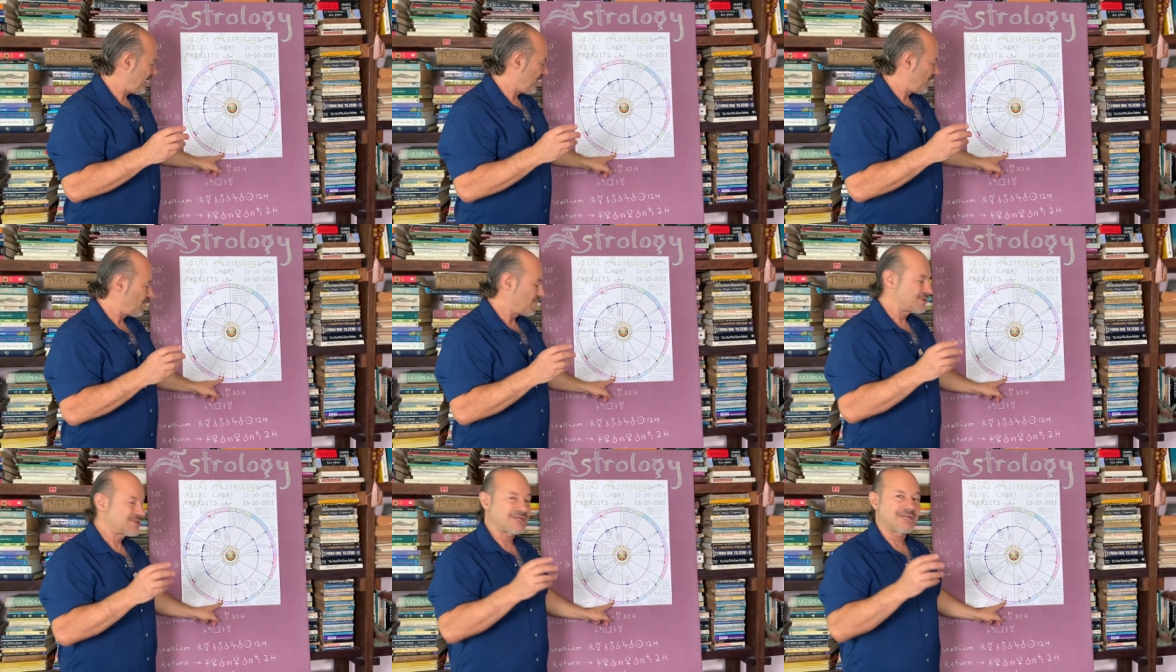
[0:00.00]

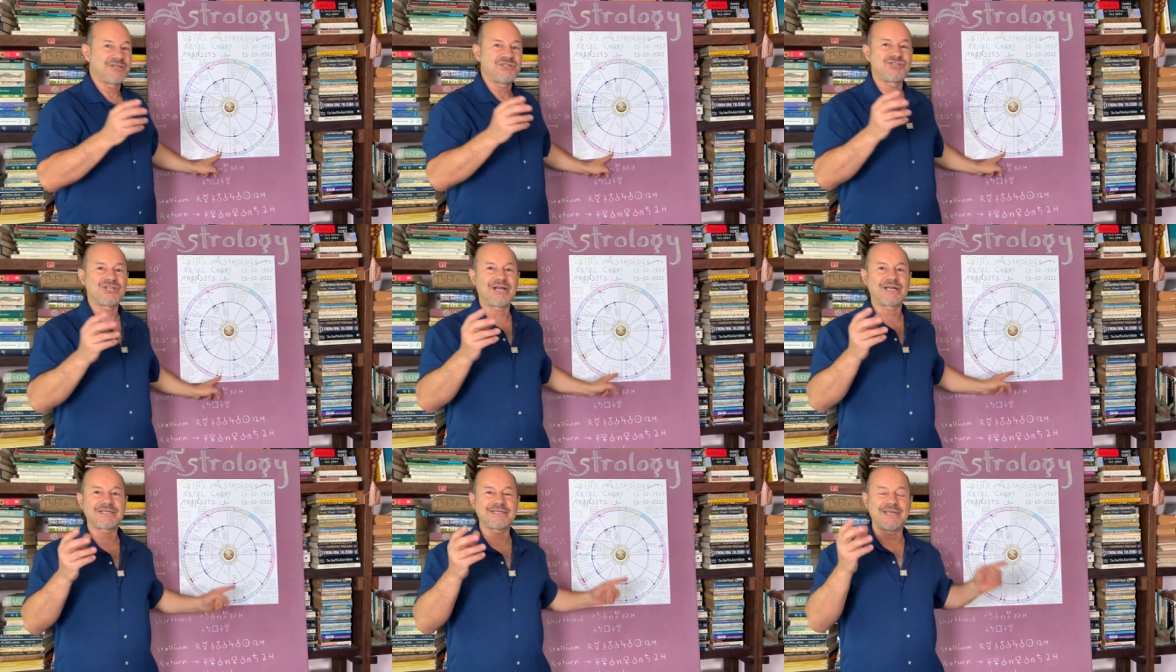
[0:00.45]
was
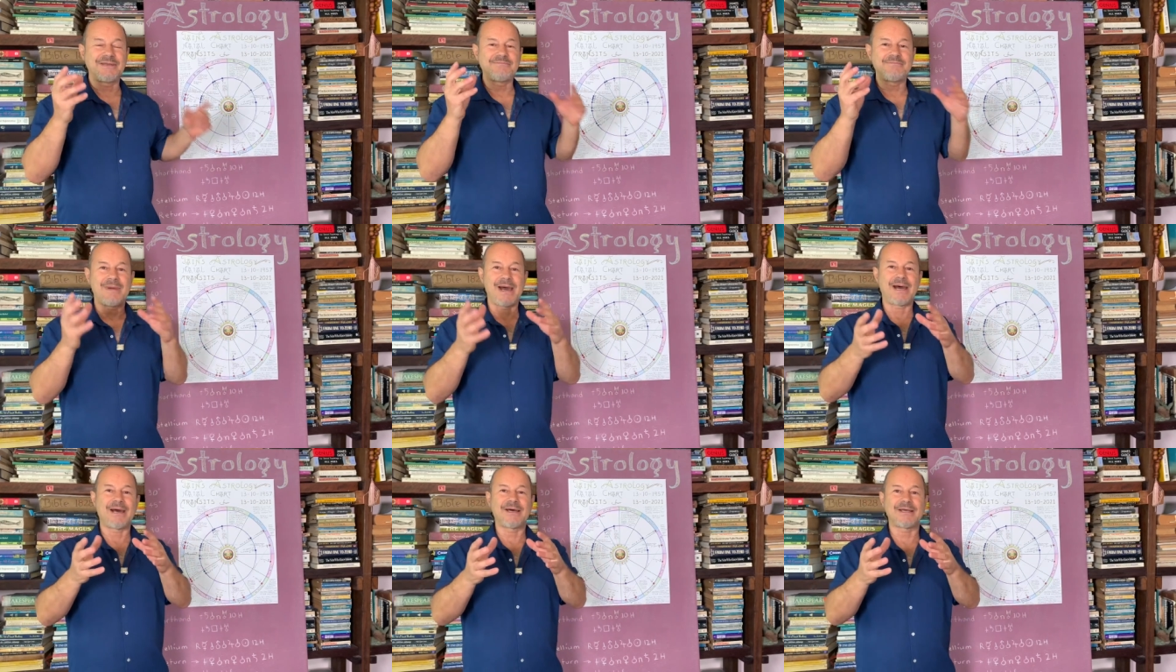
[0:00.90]
conjuncting
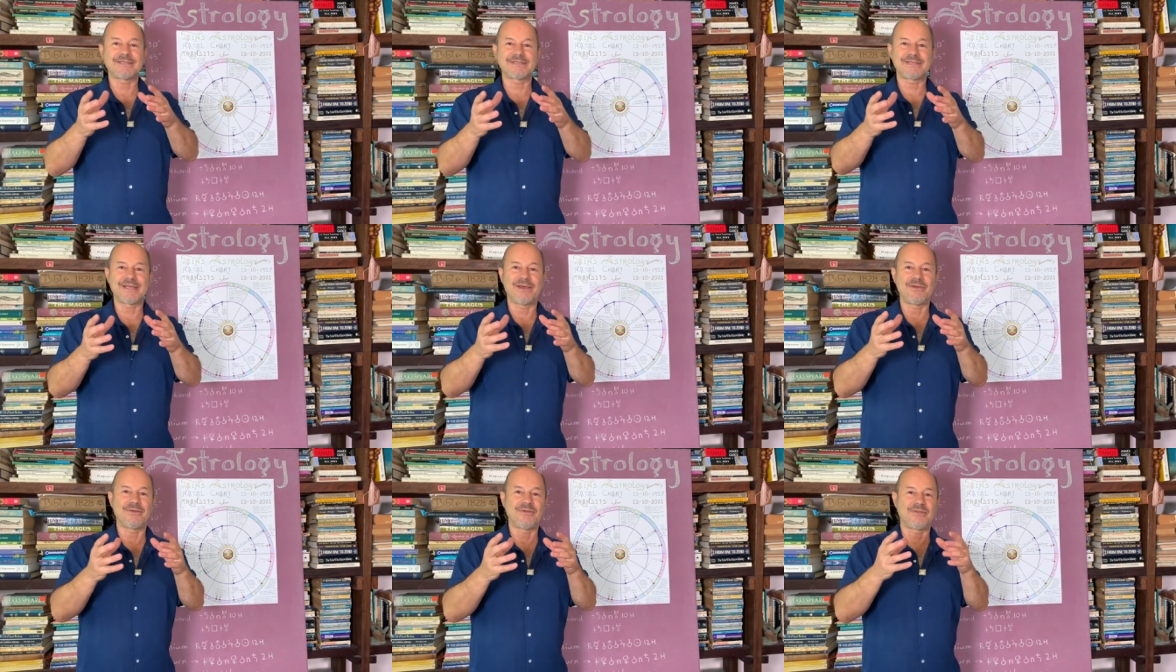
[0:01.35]
Mars.
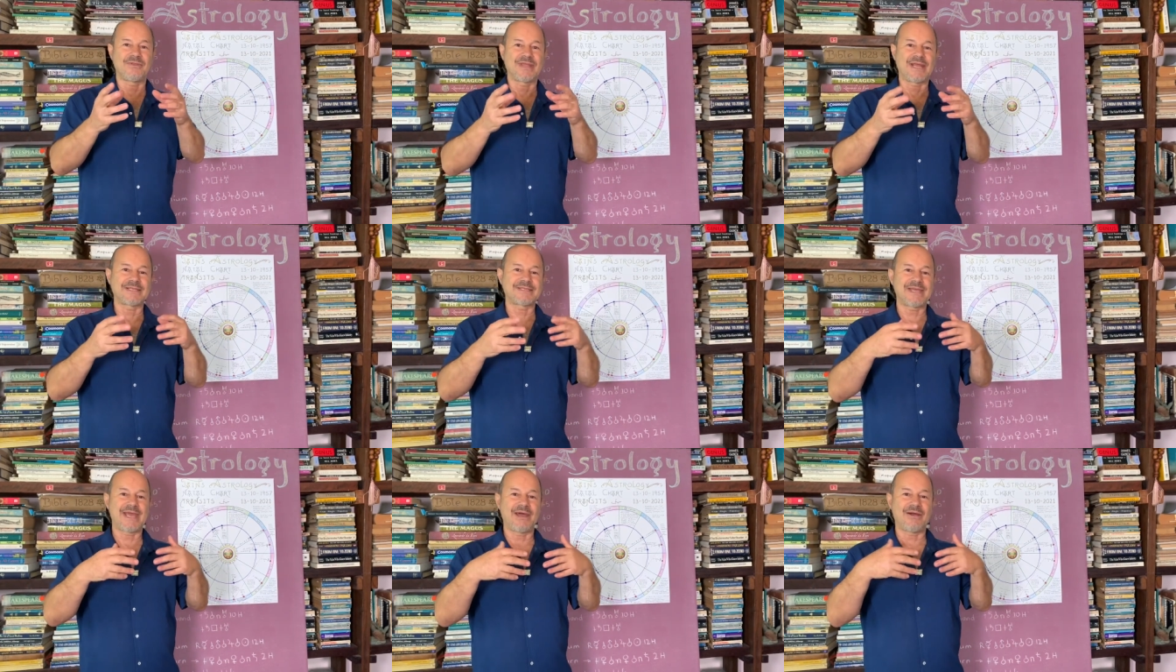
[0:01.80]
So
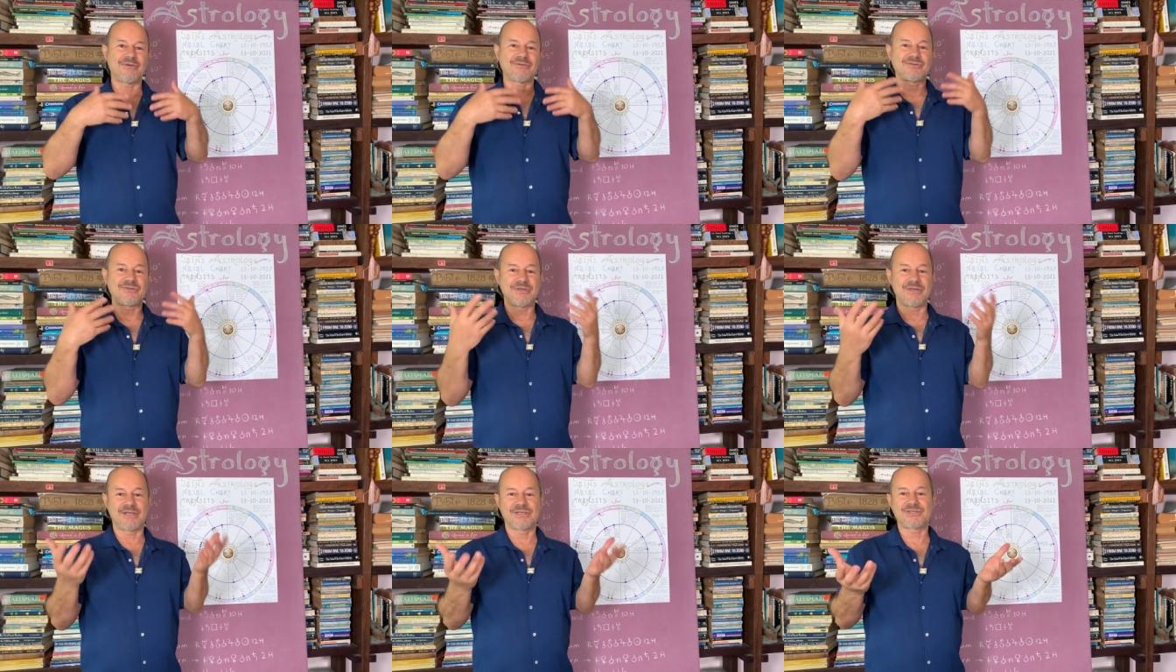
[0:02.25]
that's how
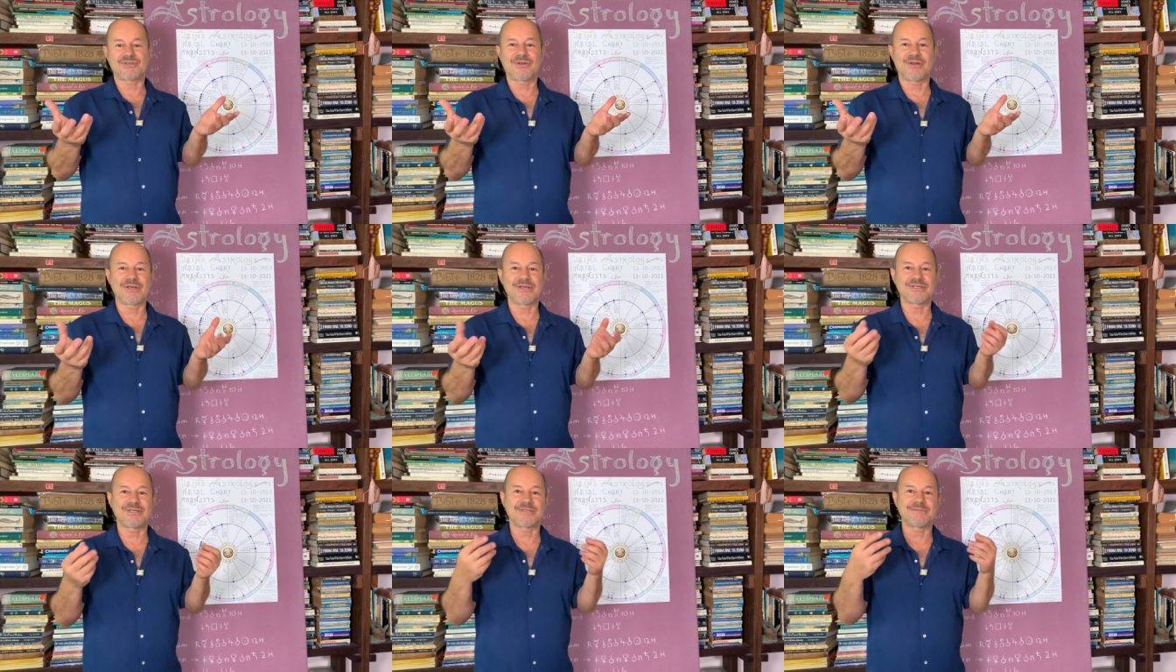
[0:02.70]

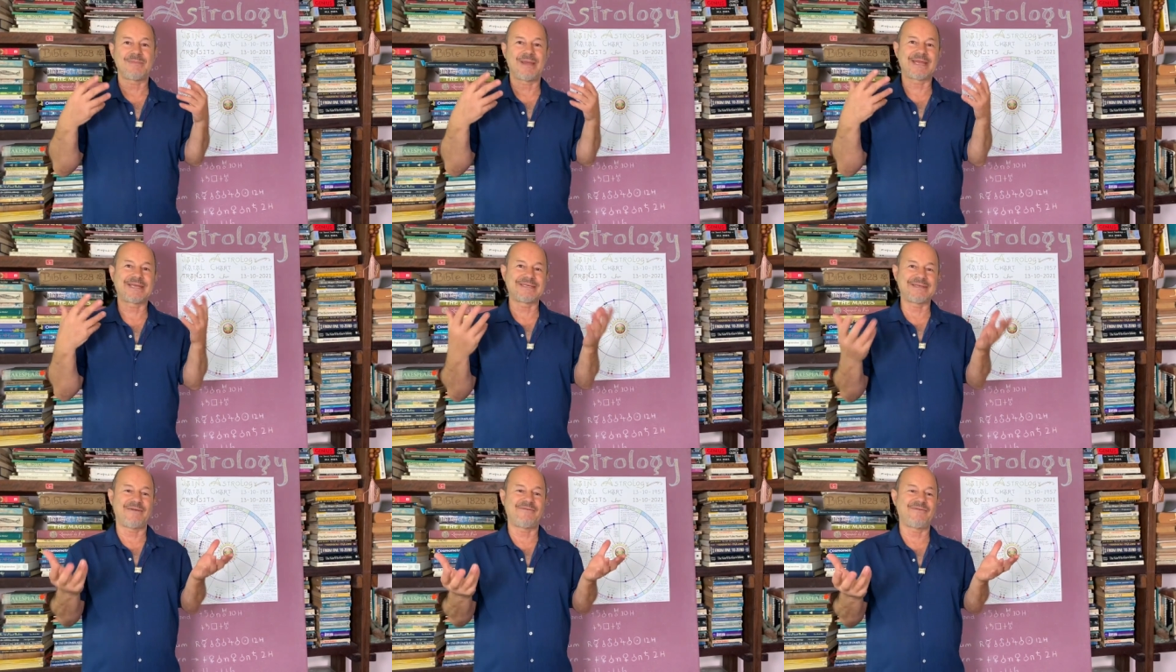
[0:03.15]
astrologers
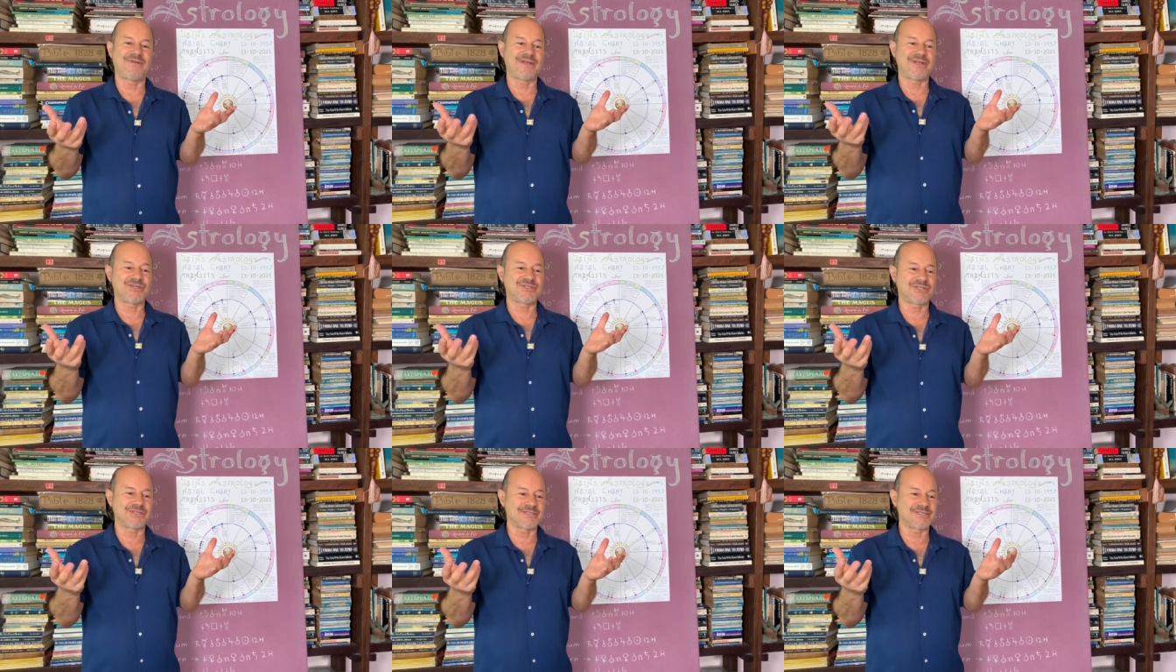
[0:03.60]
make
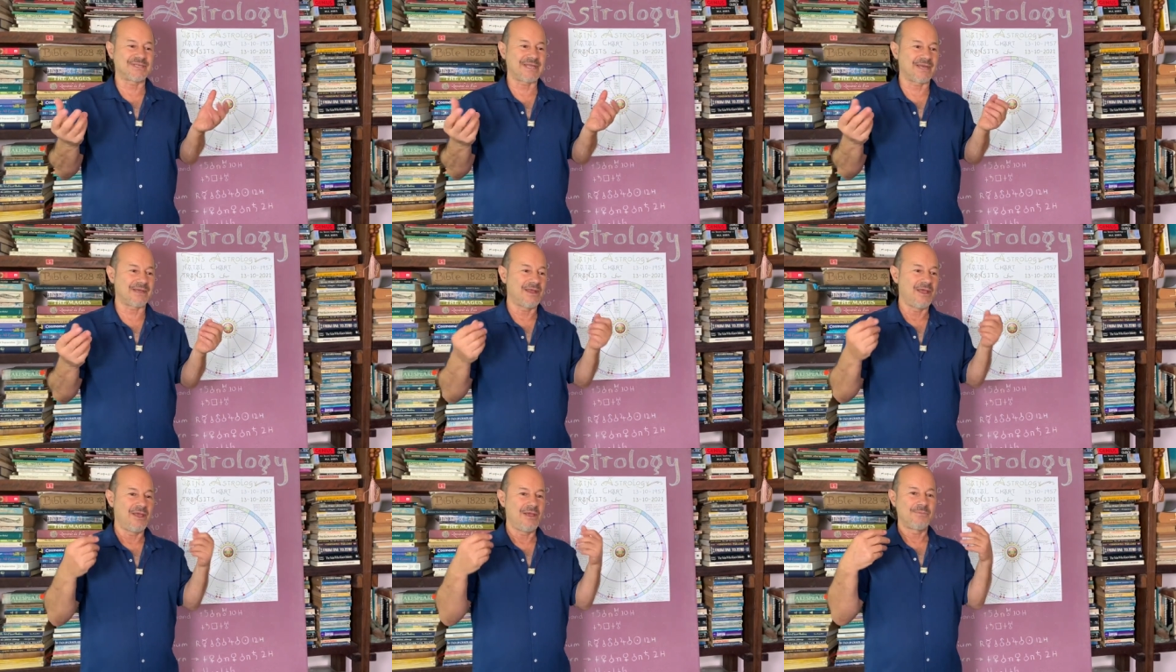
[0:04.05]
definitions that